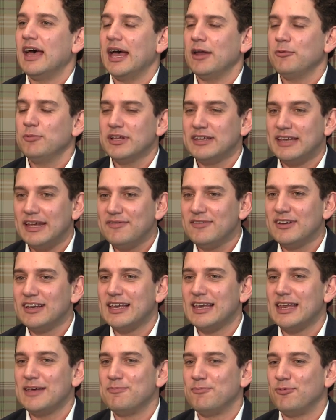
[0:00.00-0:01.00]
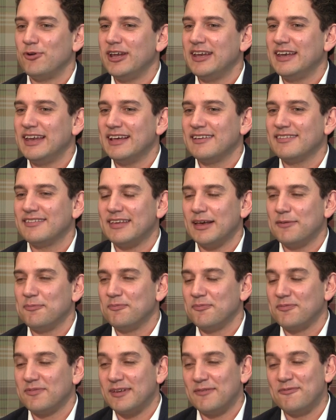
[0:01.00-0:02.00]
And we are definitely breeding
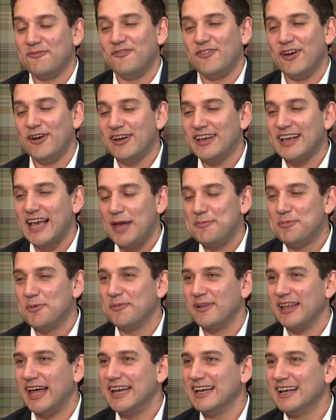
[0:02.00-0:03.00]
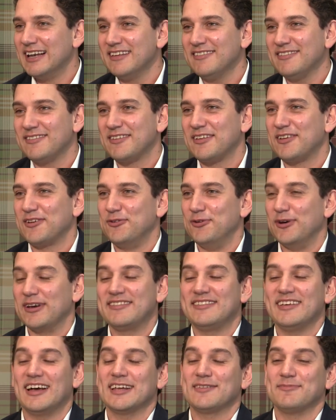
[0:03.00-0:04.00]
some very capable analysts who
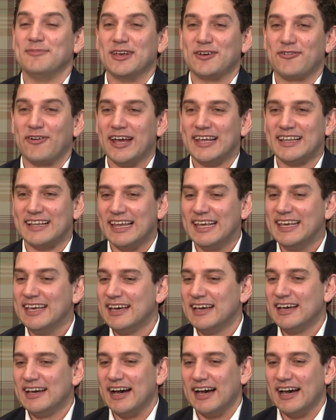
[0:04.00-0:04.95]
excite me greatly.